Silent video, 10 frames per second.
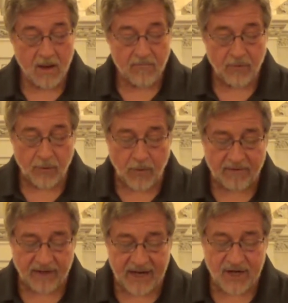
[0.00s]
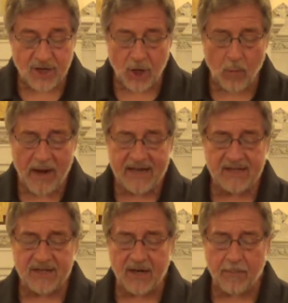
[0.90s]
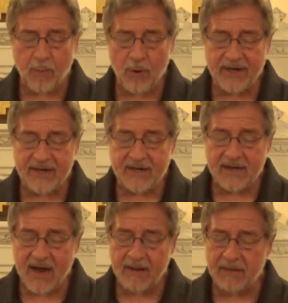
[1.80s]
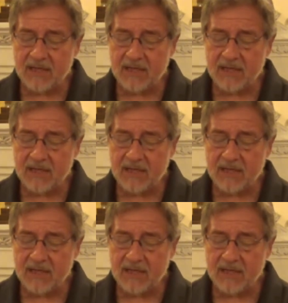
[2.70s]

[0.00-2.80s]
For the revelation awaits an appointed time.